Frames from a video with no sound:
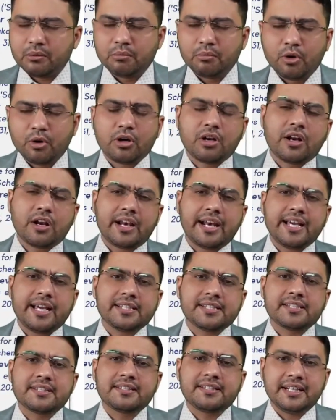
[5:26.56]
more or
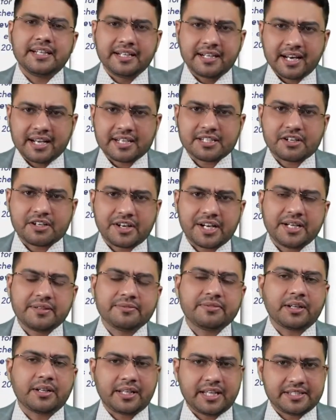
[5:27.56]
less the interest
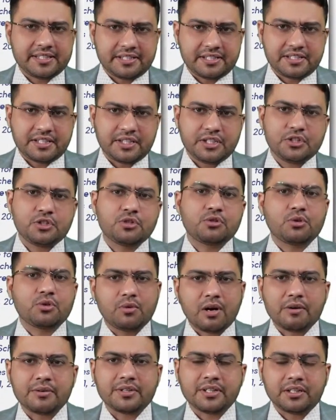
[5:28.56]
rate for KCCs
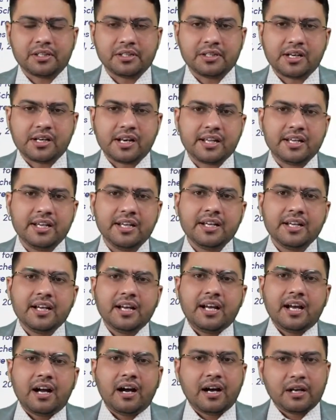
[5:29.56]
throughout the country,
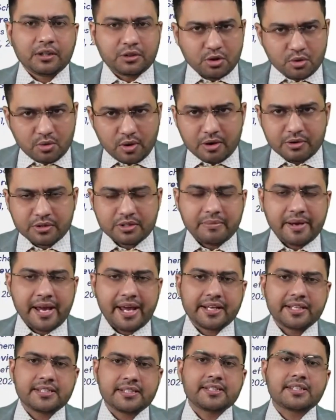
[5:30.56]
throughout the
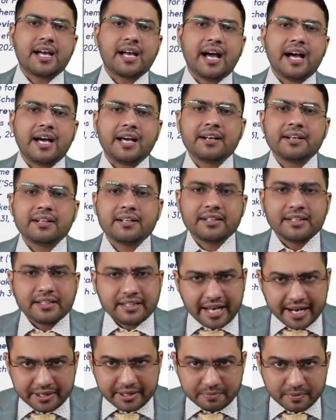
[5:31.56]
banks are
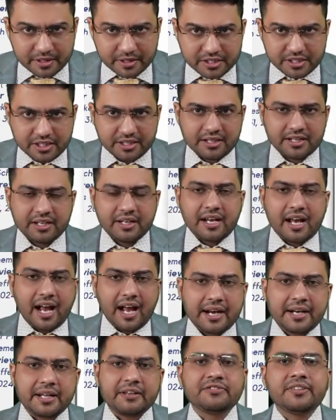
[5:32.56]
9%,
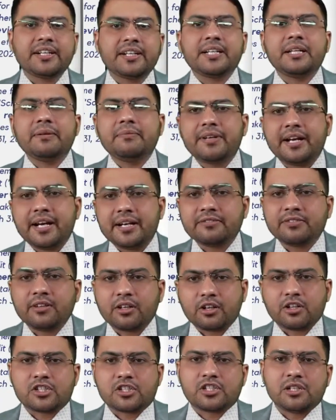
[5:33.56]
and effective rate
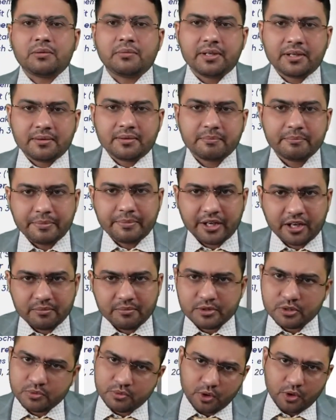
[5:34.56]
for customer
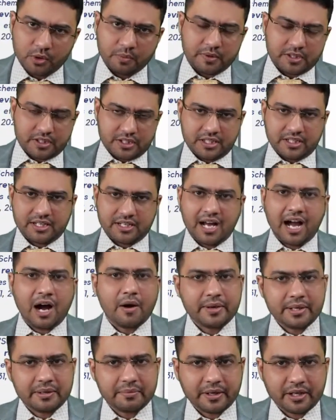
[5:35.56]
becomes 4%.
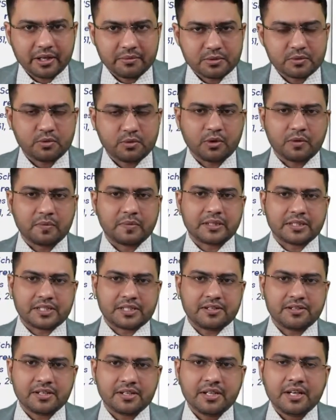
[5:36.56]
How it becomes
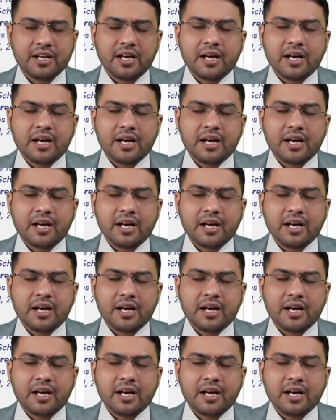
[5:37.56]
4%?